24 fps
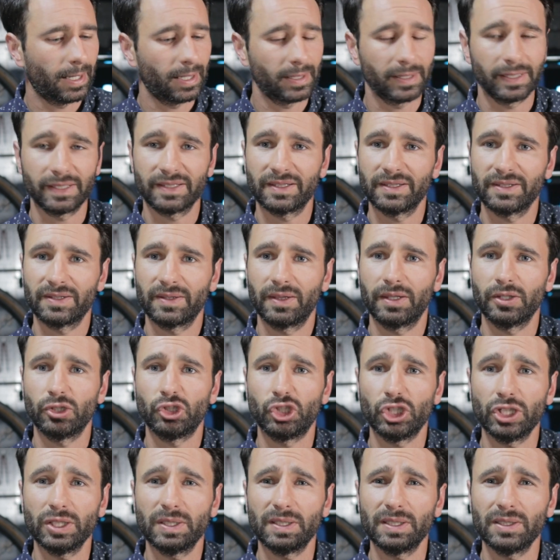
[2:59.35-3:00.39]
This is the
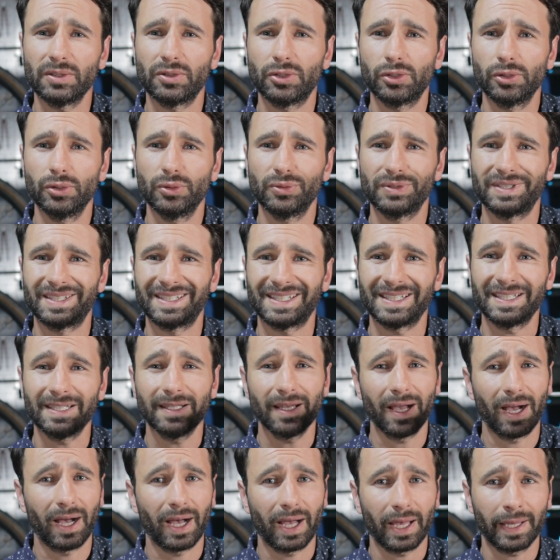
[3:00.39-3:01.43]
GT2
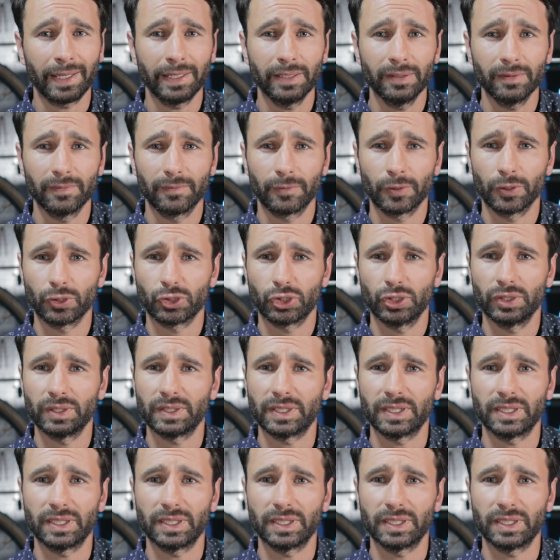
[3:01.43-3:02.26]
Ti version,